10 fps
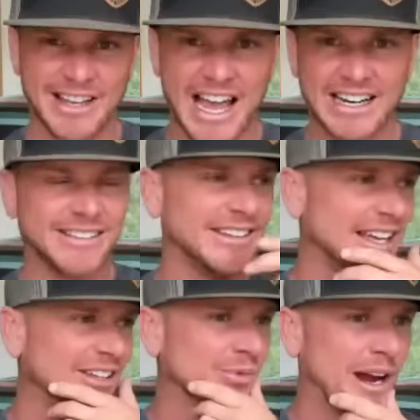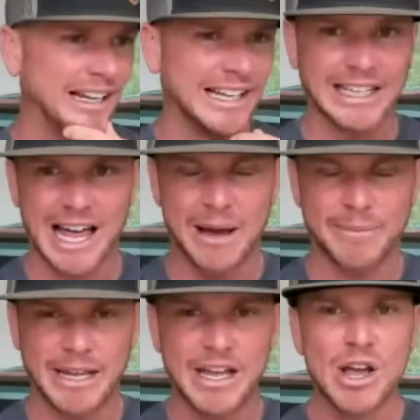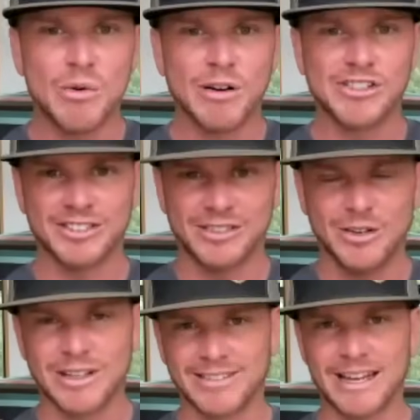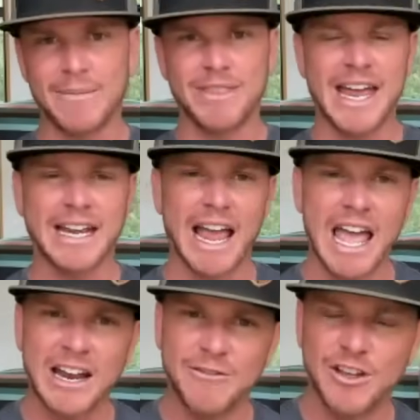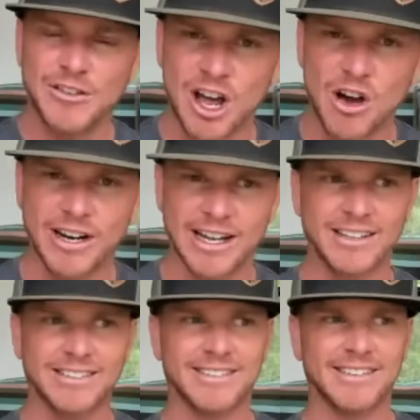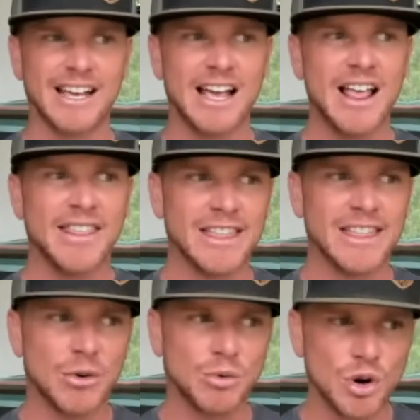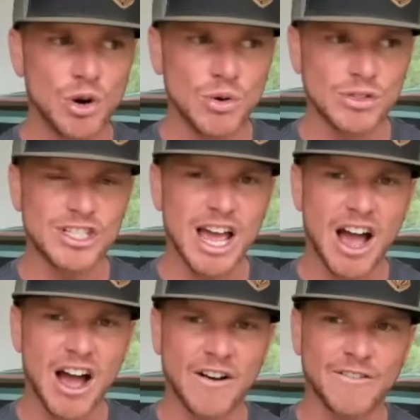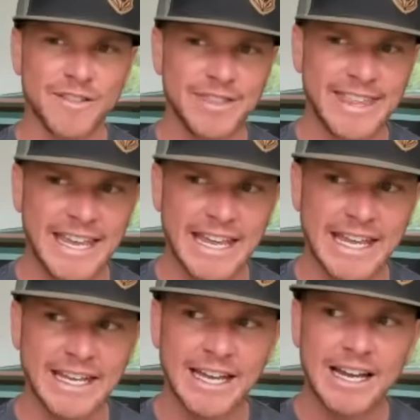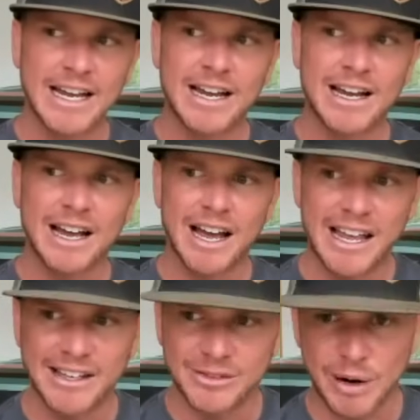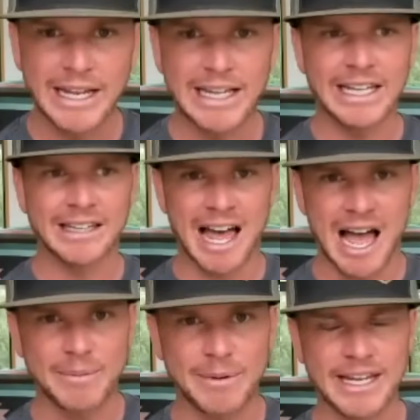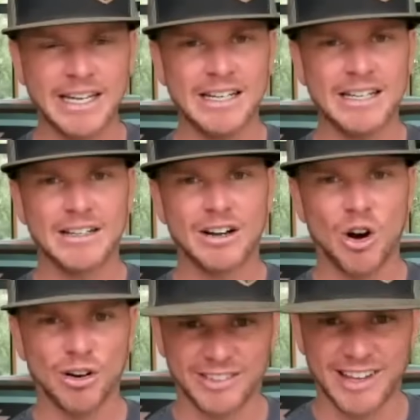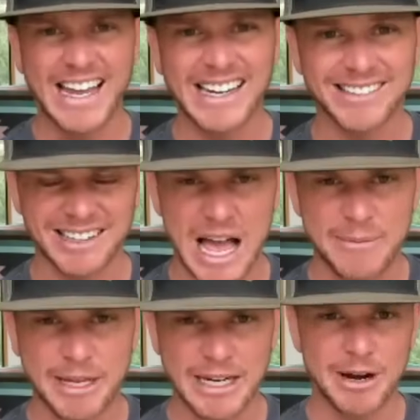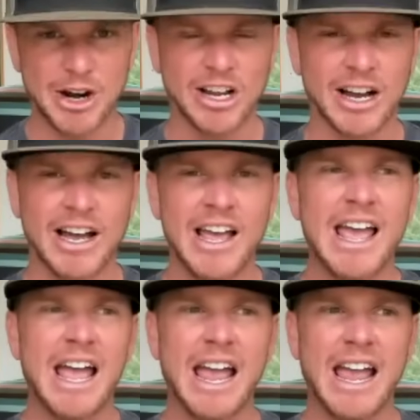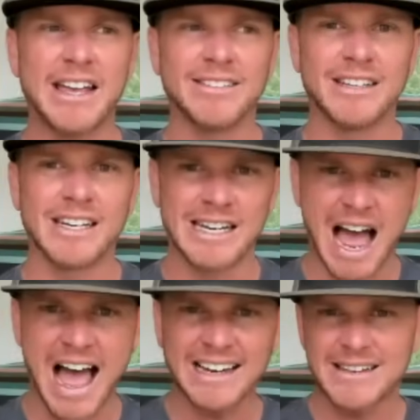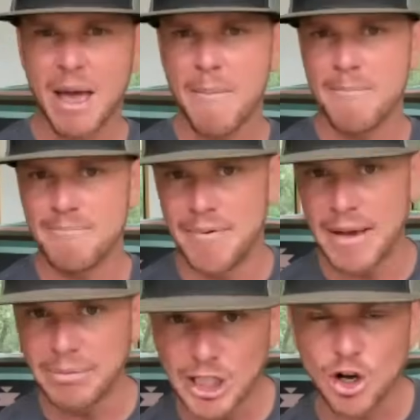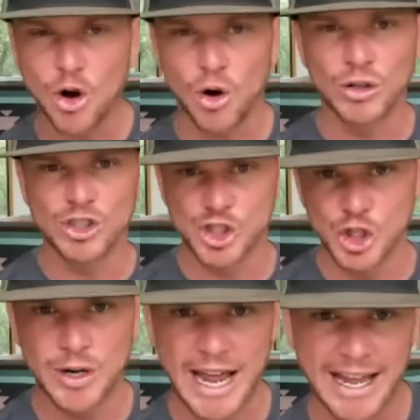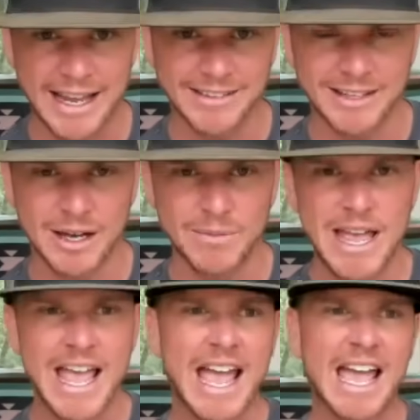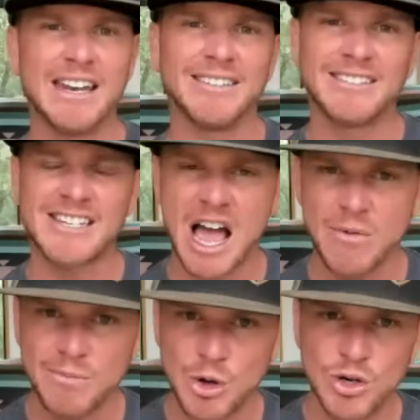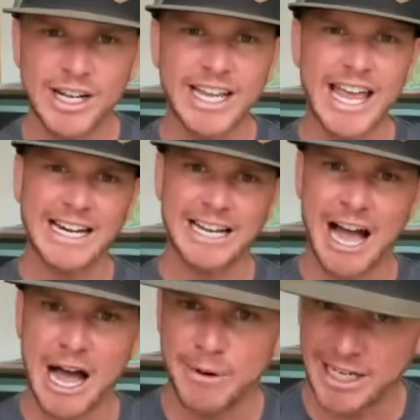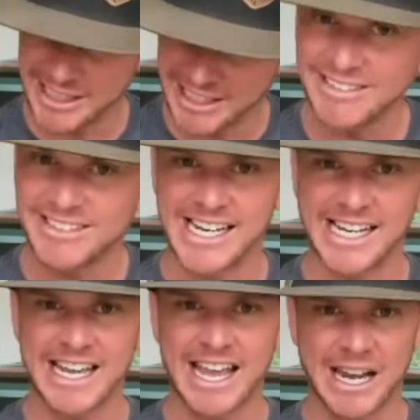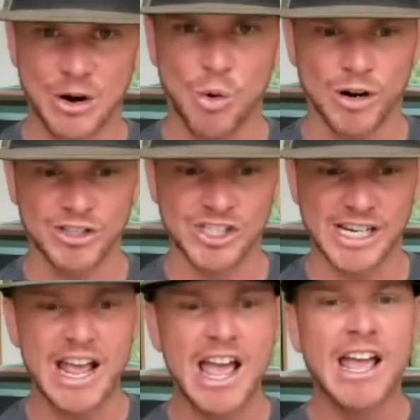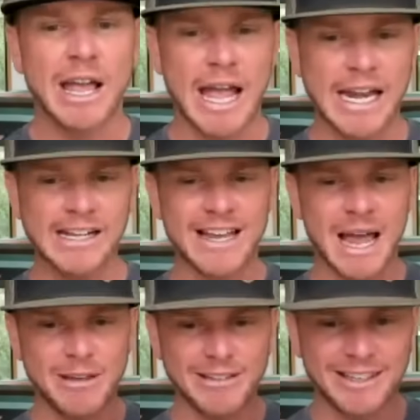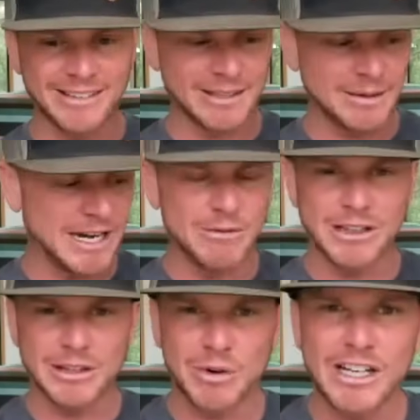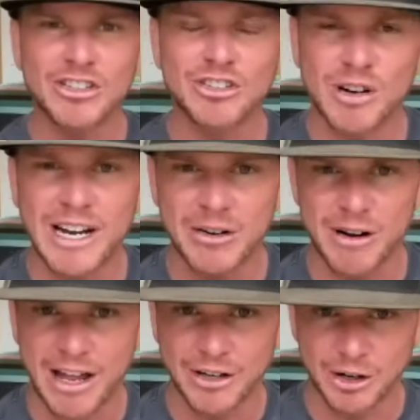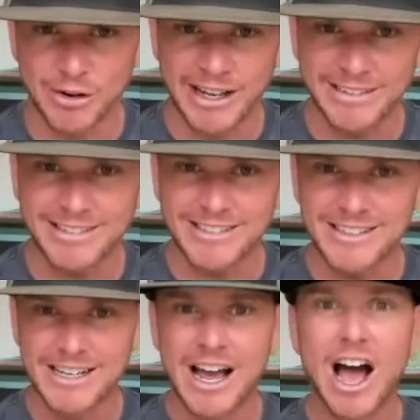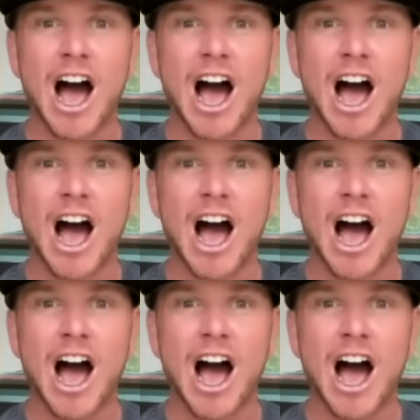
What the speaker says: Zionist Israeli lobby, which is doing the same thing. And if you notice, the root of the Israeli lobby or Zionist lobby in America is not biblical Judaism. It is Talmudic and Kabbalistic in origin. Anytime you see somebody with the red string around their wrist,